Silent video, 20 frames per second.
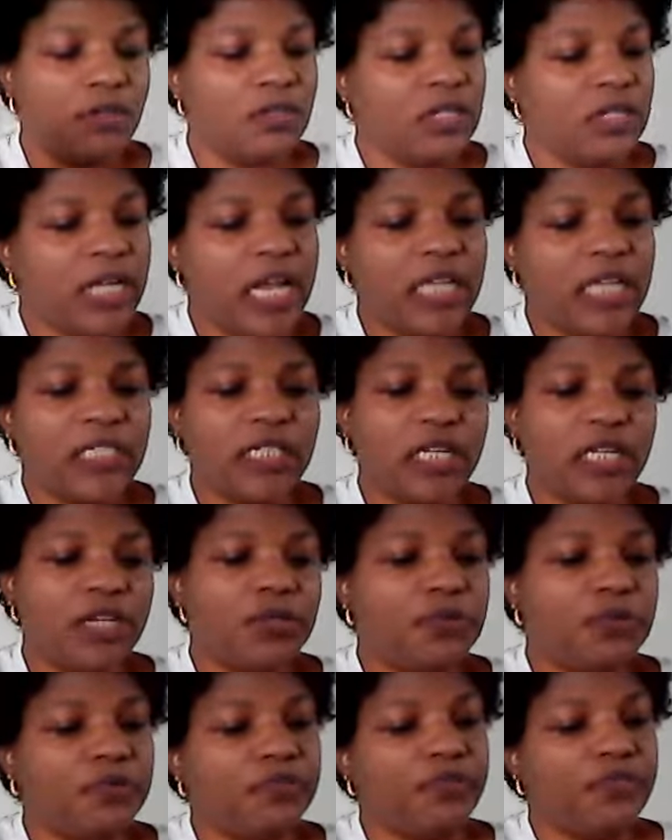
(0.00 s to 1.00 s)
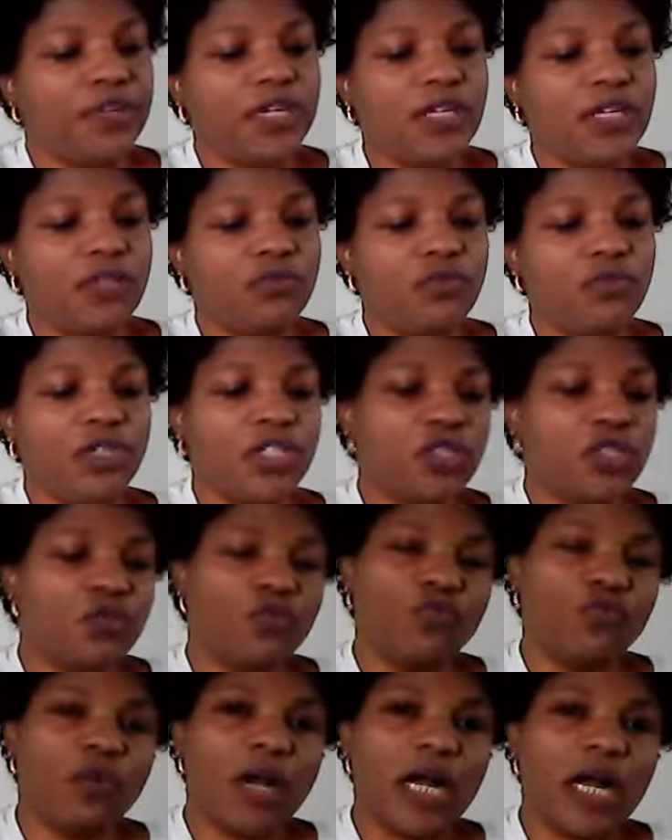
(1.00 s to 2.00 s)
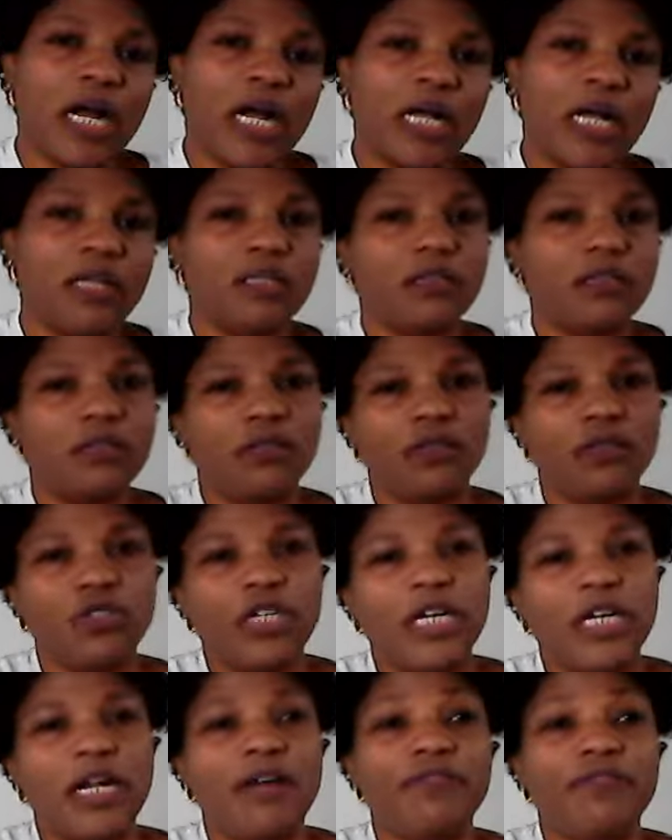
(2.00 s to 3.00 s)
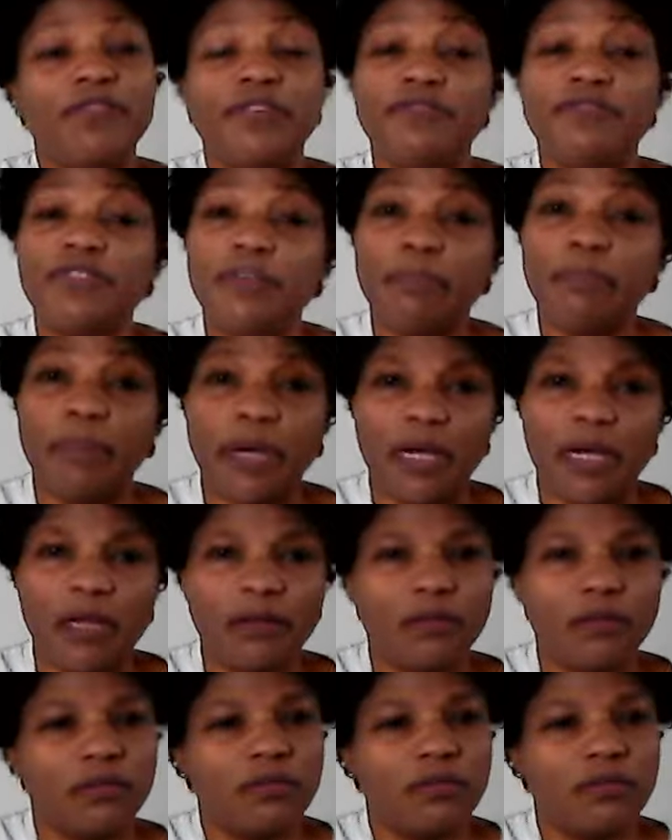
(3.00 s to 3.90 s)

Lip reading: Let's say you feed with 150 pounds.